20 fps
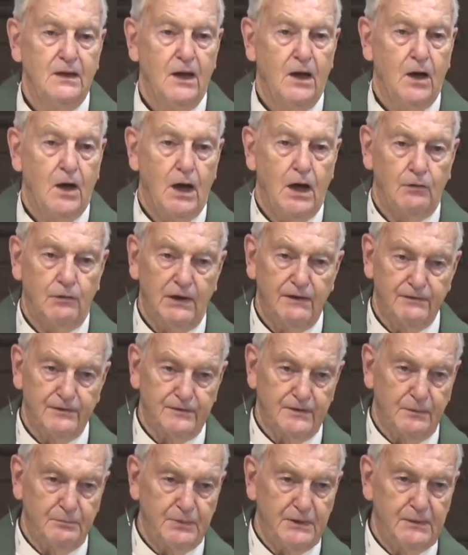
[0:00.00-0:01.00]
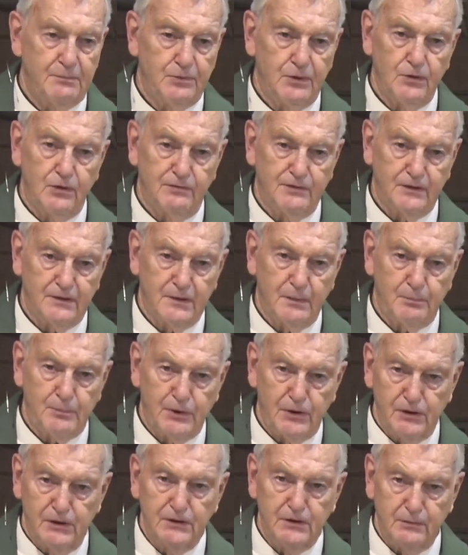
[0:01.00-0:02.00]
However, the people over in
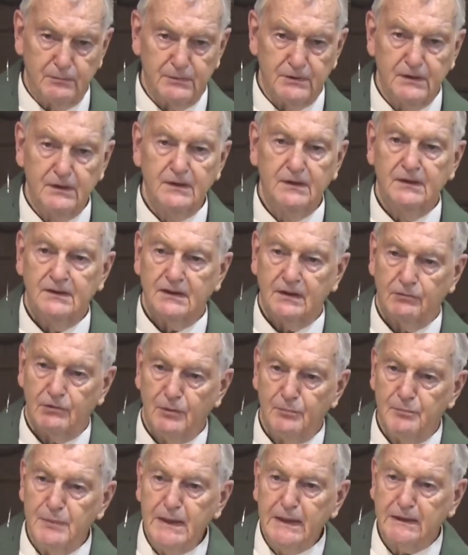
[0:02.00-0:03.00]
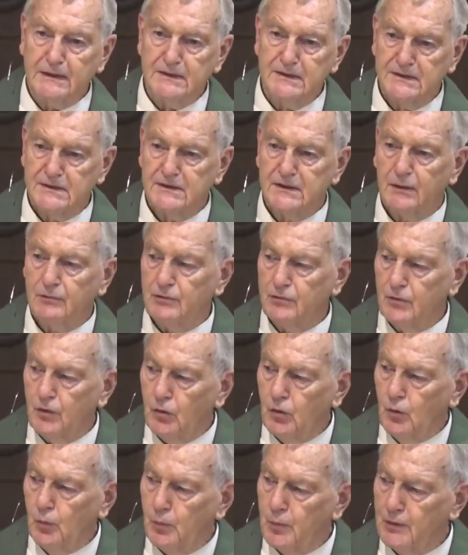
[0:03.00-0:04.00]
Capernaum, they were mixed, they were
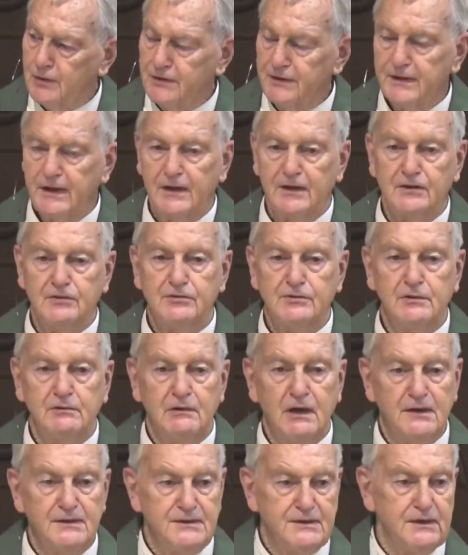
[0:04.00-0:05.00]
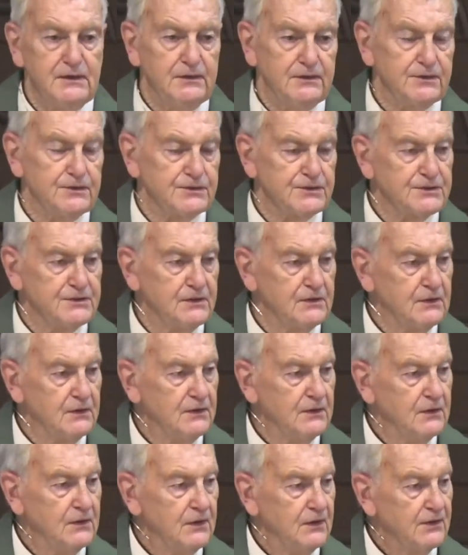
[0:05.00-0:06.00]
open, they had new ideas.
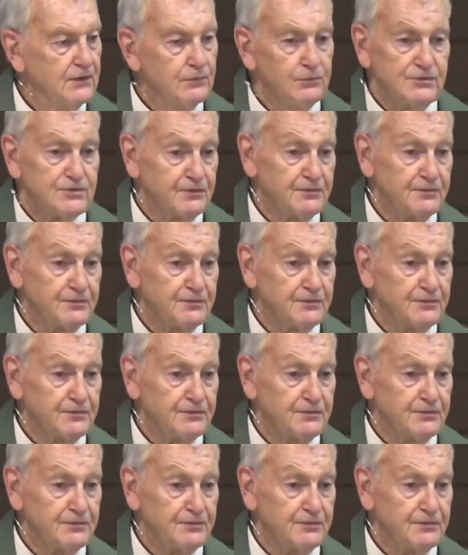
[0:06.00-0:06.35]
It was a